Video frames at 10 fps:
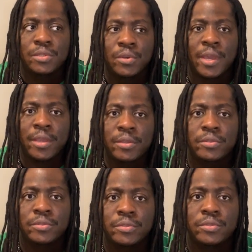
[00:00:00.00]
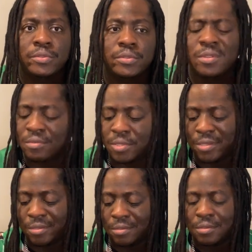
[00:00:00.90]
Okay. Oh,
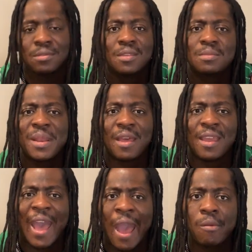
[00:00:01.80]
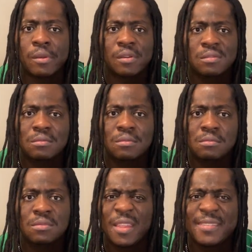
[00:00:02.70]
shit. It's been like an hour.
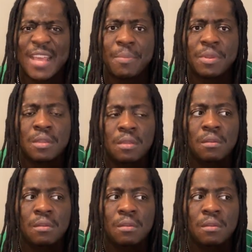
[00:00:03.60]
Nothing's happened.